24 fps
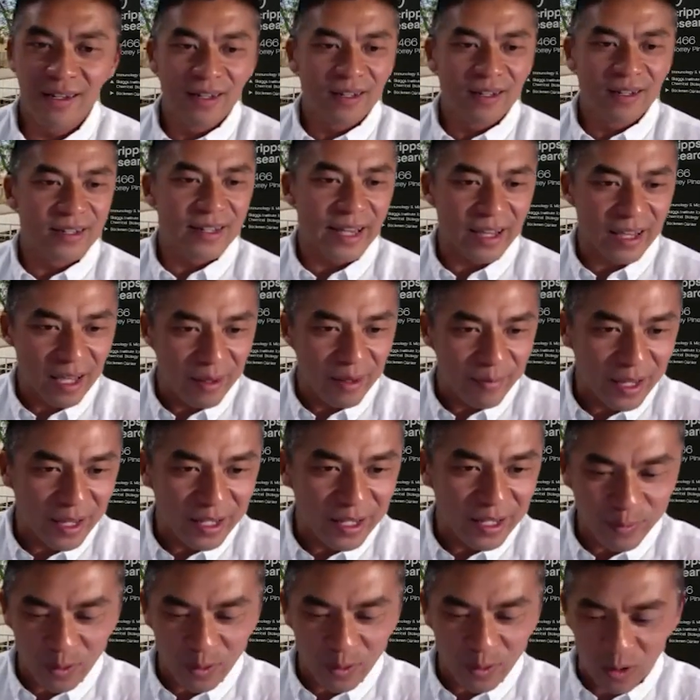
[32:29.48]

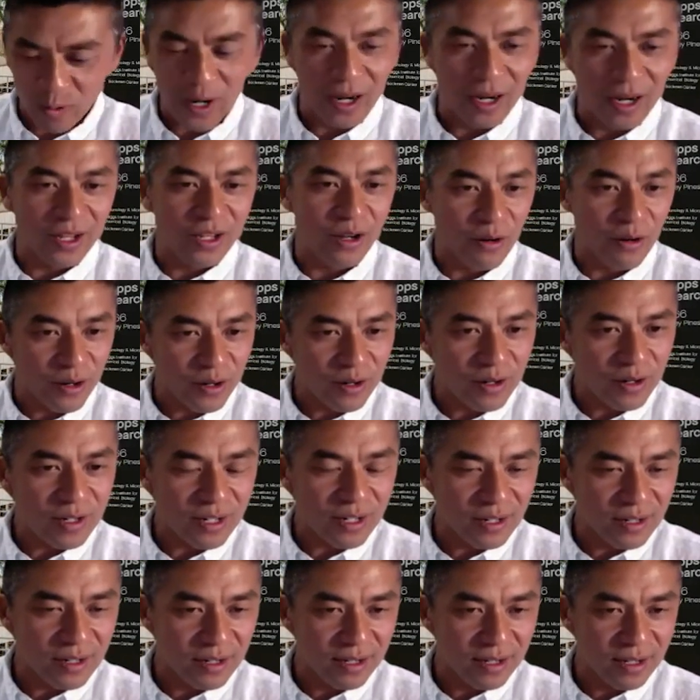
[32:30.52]
SAGA-based probiotic yogurt,
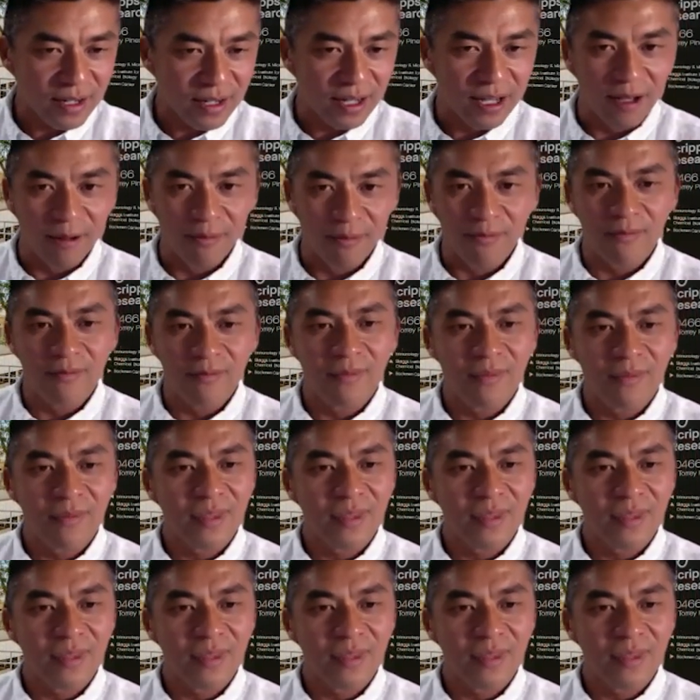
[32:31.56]
um,